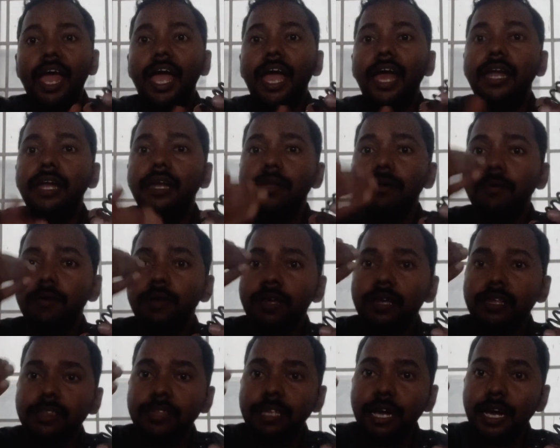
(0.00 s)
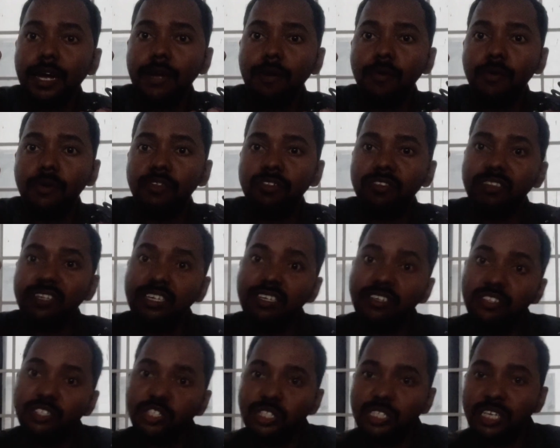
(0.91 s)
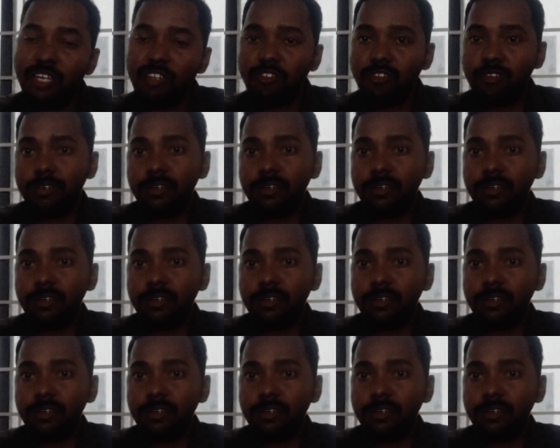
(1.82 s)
and third one is the shear